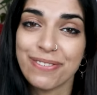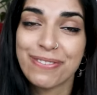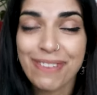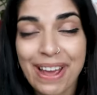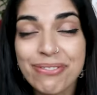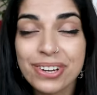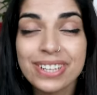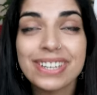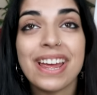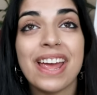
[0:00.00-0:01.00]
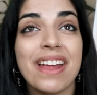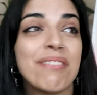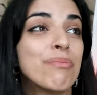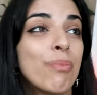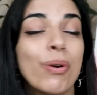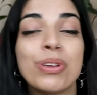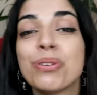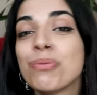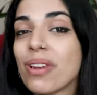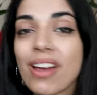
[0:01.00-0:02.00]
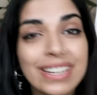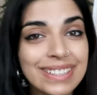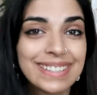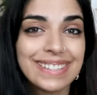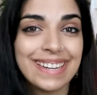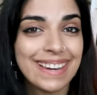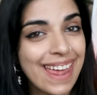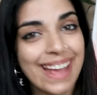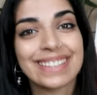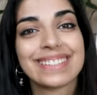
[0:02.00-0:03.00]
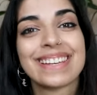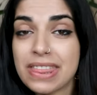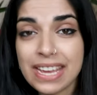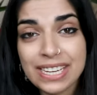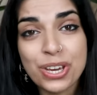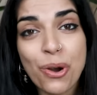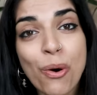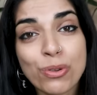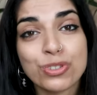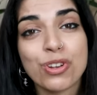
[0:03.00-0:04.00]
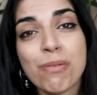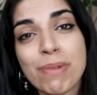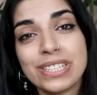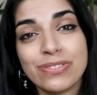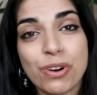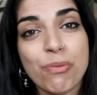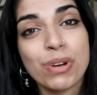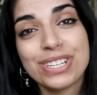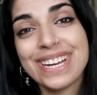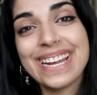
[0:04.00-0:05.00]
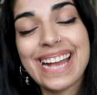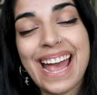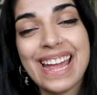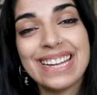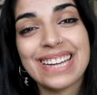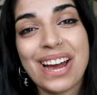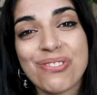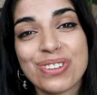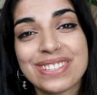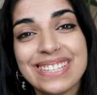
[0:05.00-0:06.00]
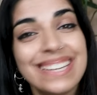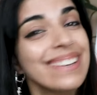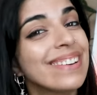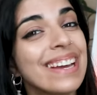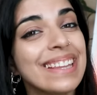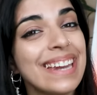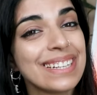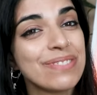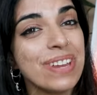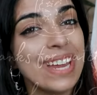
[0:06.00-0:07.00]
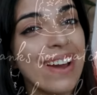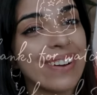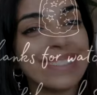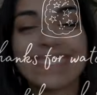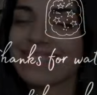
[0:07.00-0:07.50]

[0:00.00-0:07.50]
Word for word: your favorite and what you would like to see next. Thank you all so much for watching and I will see you in the next video.